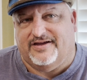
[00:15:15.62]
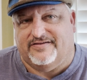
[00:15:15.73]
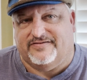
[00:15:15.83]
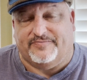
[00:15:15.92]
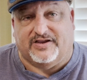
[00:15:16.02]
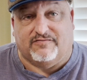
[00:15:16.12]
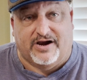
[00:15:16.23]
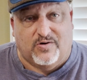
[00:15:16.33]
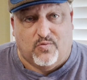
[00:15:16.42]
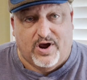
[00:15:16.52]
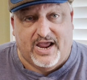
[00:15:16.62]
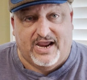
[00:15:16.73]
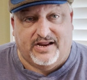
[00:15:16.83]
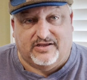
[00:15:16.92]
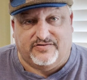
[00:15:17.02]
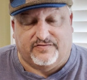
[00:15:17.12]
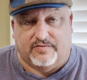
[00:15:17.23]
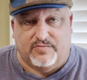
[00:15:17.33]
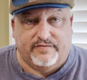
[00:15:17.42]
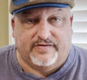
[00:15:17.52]
something right away and they'll just
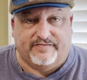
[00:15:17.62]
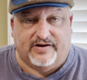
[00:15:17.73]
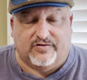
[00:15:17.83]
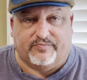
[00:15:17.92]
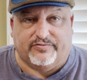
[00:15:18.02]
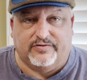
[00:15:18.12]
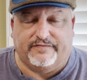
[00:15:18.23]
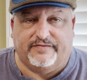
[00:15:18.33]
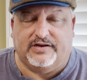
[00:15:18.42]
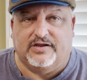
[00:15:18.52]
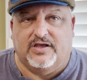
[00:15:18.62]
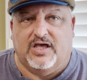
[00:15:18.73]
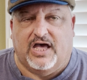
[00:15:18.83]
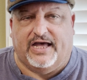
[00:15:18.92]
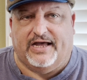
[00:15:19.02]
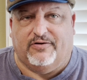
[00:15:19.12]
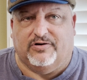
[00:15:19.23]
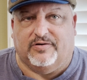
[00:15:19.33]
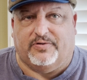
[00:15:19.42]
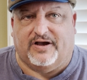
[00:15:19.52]
remove it if they don't approve of it.
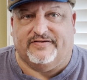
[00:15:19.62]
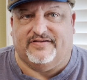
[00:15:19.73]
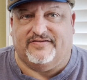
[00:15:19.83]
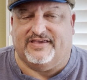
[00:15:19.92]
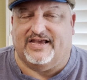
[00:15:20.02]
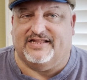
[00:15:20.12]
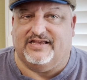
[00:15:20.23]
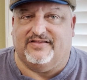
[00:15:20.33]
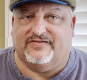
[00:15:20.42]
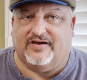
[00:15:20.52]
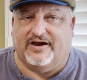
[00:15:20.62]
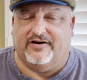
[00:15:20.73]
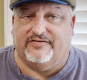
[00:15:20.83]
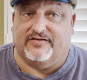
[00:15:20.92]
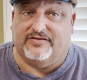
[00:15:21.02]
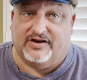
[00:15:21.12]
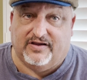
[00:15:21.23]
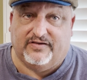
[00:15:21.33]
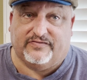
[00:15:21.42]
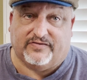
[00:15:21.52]
Where Boston Scally Insider, since it
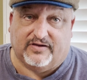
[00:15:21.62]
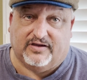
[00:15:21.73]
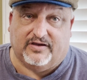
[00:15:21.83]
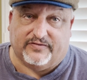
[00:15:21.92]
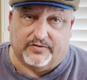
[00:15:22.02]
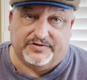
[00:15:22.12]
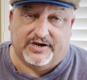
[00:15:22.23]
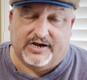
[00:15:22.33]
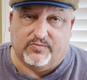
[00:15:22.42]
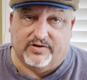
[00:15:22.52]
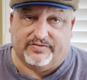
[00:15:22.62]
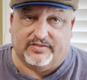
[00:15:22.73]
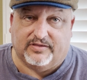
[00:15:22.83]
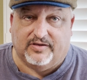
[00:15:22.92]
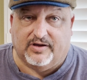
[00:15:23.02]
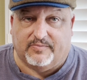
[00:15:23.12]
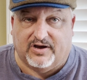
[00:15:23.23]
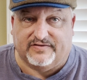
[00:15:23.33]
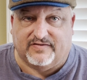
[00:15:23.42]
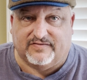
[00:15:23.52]
is associated with the
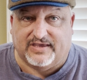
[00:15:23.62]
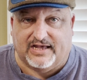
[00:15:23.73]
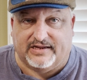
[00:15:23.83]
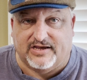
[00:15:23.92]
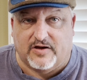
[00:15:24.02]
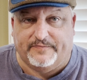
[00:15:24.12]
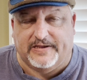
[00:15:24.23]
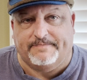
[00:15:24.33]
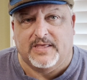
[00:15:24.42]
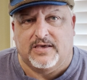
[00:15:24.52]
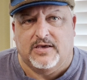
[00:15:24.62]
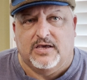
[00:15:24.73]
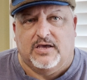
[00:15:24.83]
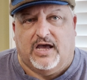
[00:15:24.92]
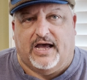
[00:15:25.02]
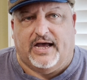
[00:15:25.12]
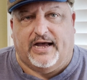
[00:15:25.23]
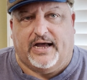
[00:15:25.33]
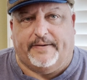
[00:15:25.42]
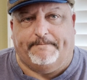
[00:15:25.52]
Boston Scally Company,
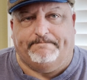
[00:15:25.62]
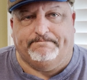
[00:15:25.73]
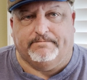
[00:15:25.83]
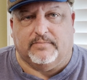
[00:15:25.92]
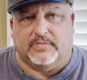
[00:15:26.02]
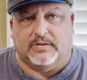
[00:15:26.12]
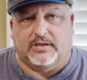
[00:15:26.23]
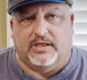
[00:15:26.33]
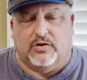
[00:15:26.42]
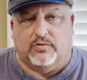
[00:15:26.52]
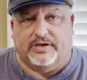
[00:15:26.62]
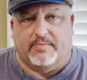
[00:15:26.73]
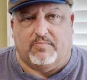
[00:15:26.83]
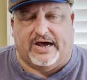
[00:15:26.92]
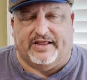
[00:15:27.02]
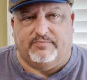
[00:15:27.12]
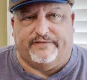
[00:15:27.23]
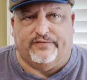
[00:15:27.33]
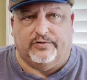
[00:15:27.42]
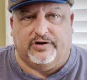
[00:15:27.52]
it'll get modded
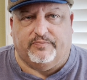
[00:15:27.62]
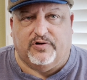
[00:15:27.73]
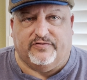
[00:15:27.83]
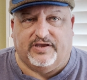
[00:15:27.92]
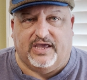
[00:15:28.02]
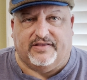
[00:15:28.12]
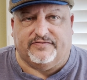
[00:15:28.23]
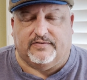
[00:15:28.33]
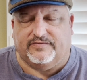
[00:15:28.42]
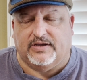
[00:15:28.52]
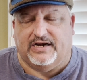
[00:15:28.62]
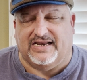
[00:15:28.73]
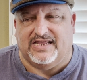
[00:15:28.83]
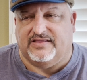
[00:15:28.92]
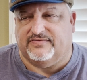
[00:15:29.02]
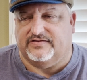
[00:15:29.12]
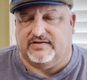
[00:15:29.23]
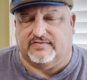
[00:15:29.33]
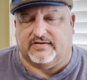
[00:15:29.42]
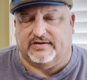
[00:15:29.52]
before your post hits. So it's not an
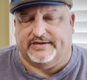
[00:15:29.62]
instant